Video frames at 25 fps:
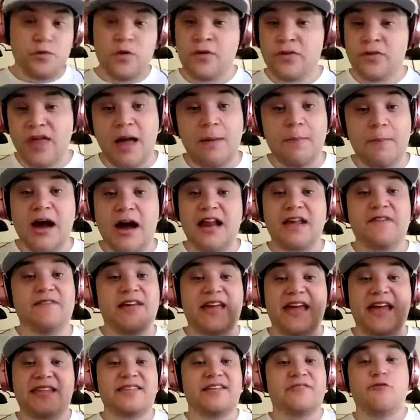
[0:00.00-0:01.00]
That might even
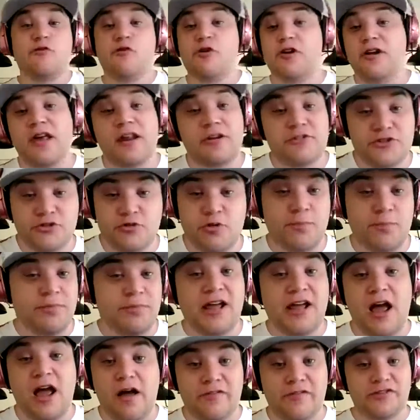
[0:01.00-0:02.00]
get the 49ers to a
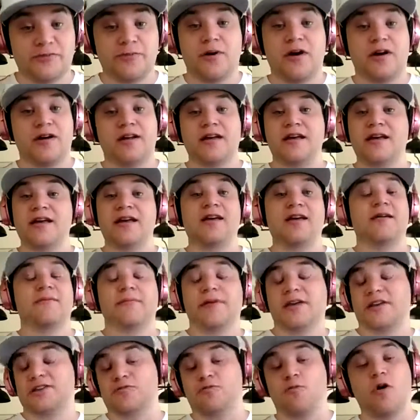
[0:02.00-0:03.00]
playoff spot
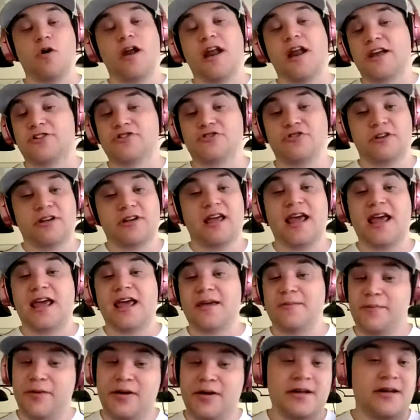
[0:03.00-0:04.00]
because one extra
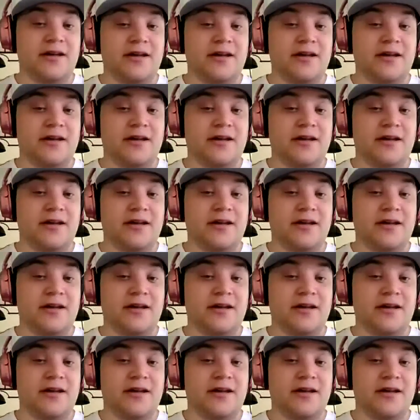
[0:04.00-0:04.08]
game